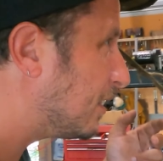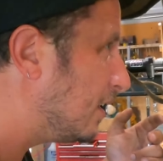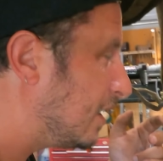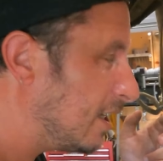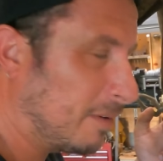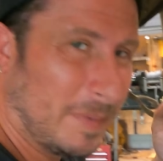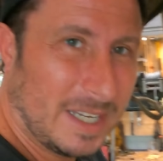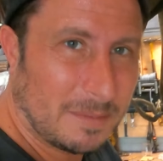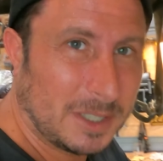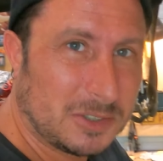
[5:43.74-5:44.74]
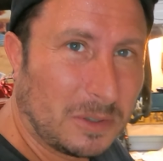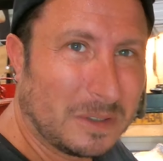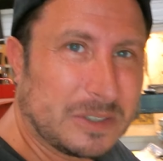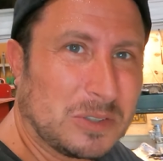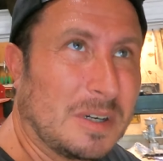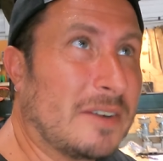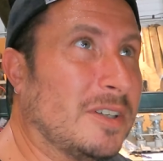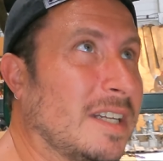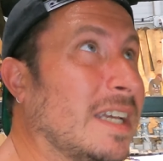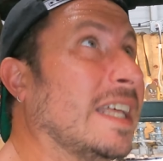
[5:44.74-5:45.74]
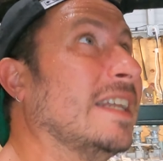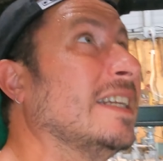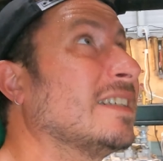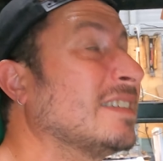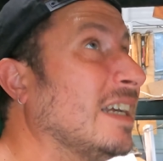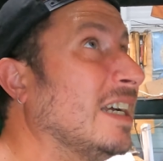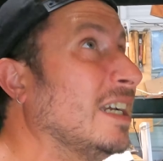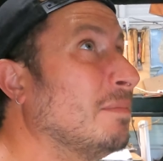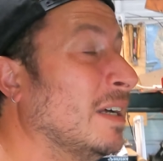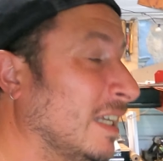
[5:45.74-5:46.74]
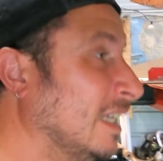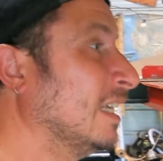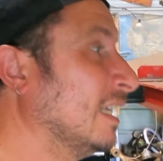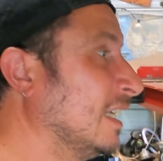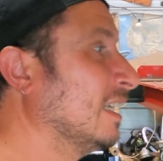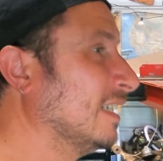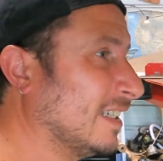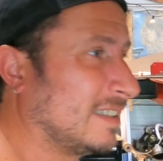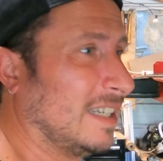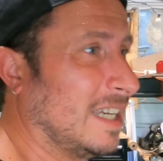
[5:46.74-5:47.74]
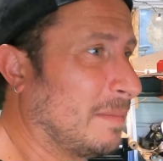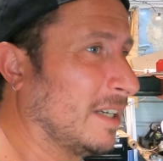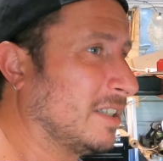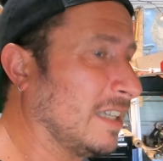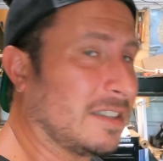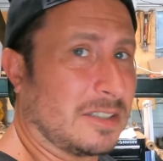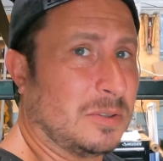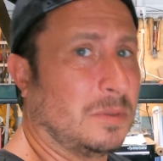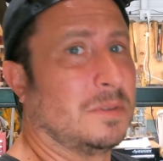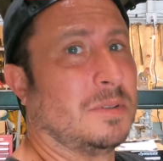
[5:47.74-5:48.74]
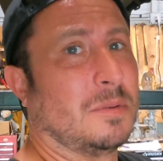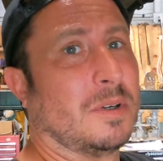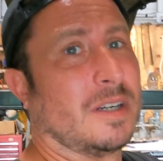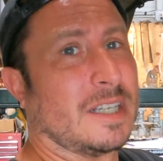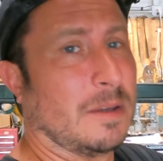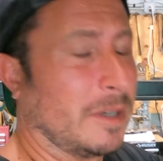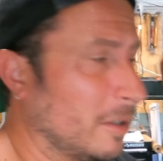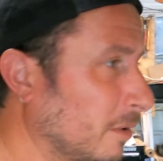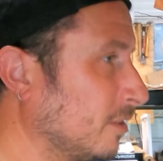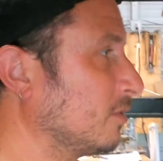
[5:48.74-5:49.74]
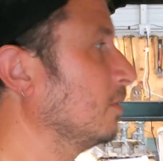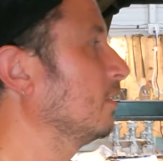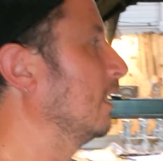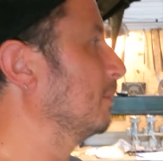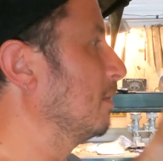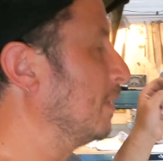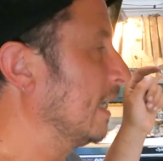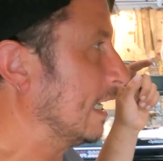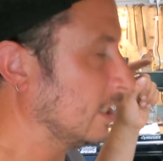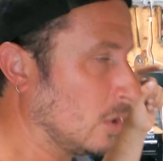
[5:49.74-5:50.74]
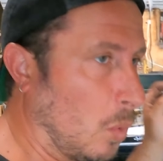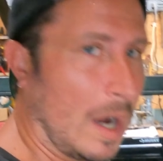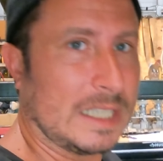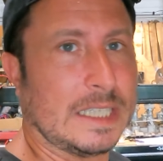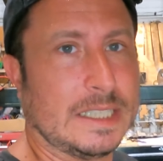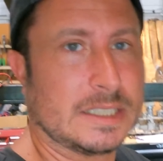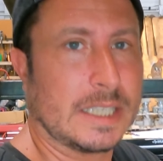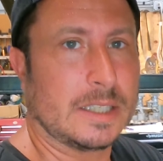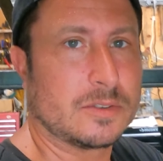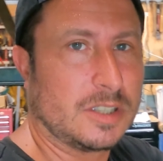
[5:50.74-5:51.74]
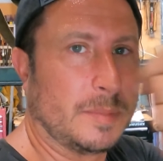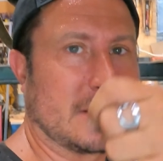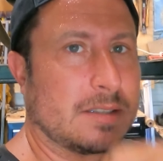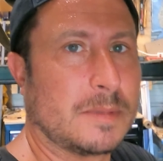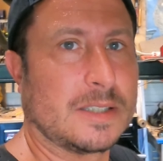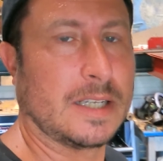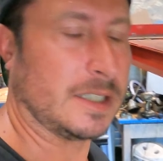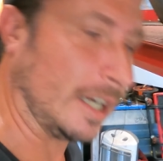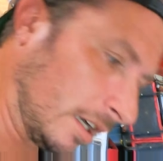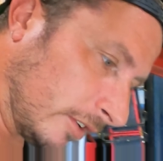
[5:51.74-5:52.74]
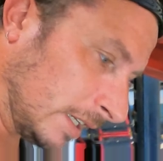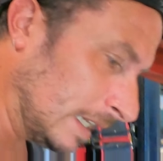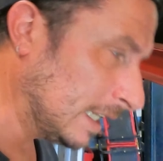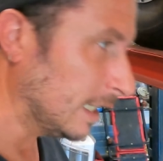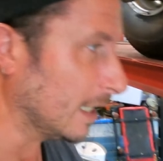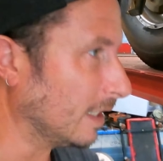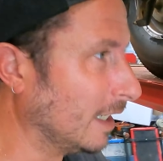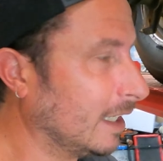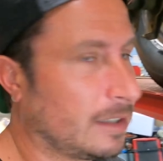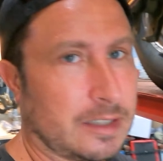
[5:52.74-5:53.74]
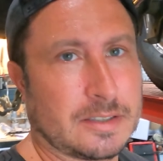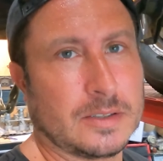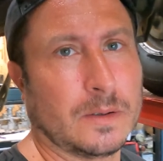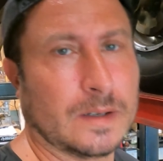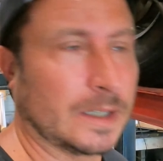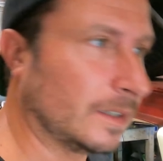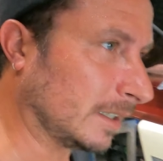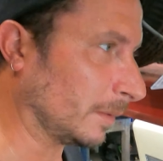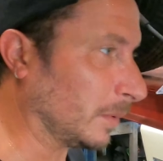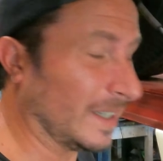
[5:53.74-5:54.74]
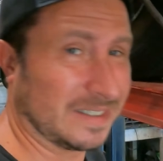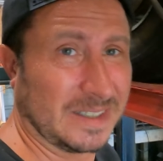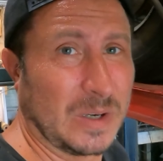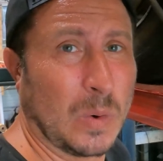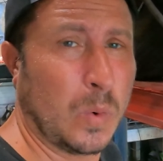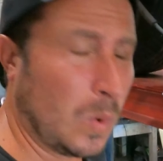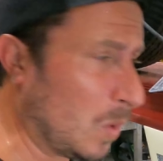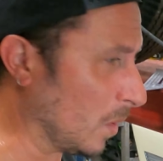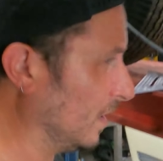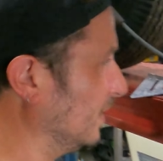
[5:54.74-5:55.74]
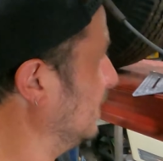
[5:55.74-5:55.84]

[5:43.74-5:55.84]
I think, man, my shoulder's sore after a day of that, next time I should let the tool do the work. When I go to the store, I'm gonna buy a quality set of drill bits and I'm gonna take care of it. And then I get to the store and I look at the price and I go, whew,